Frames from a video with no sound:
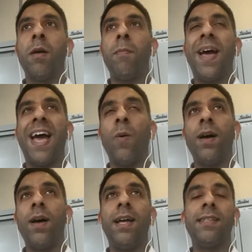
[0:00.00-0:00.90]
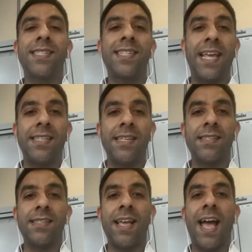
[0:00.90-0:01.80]
power and
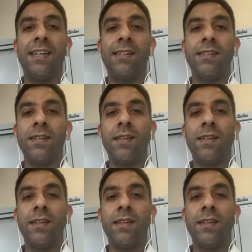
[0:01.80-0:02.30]
status and